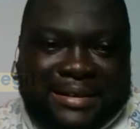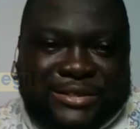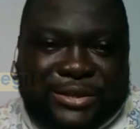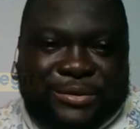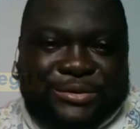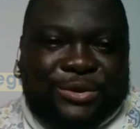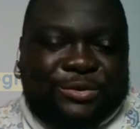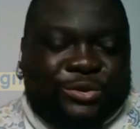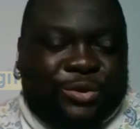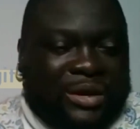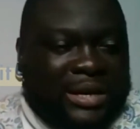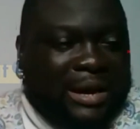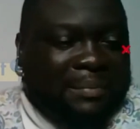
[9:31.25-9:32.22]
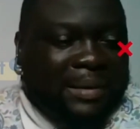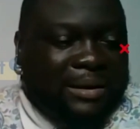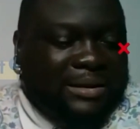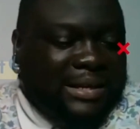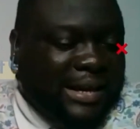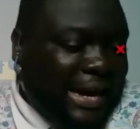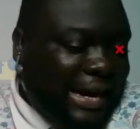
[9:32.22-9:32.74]
And so talking
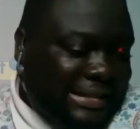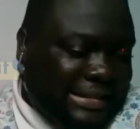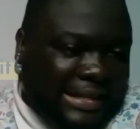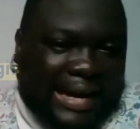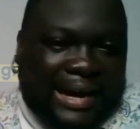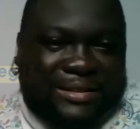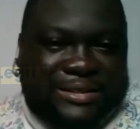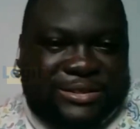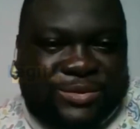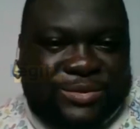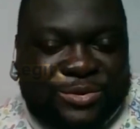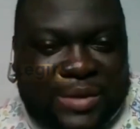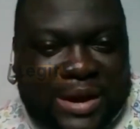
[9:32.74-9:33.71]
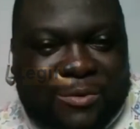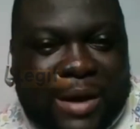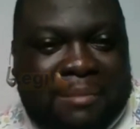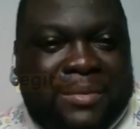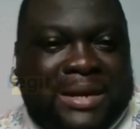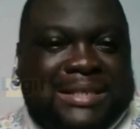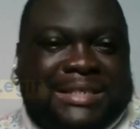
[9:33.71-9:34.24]
about the guys in the house as well, you and
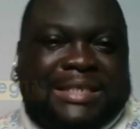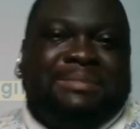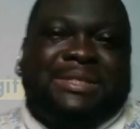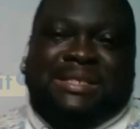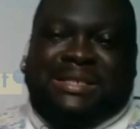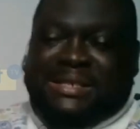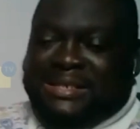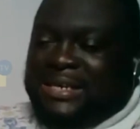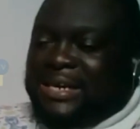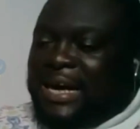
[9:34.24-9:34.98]
White Money seem to